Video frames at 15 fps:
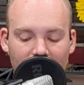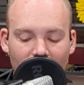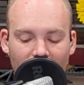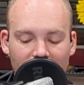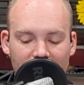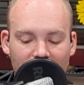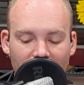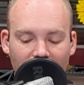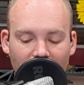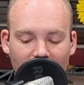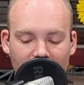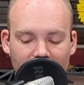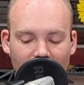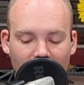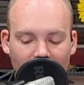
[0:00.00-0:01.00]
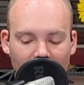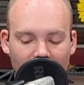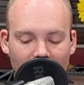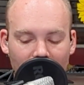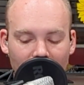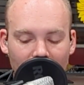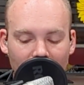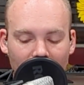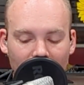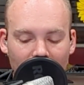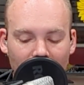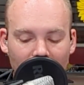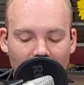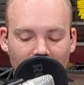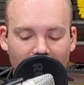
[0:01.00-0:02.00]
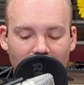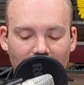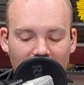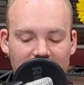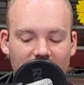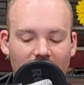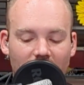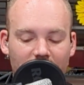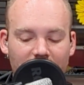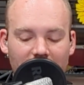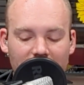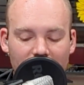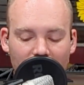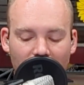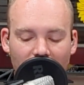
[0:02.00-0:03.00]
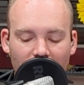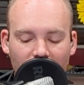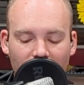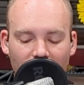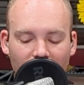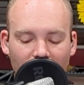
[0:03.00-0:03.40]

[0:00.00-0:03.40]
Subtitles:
He's 27 years old. He looks like a piece of crap.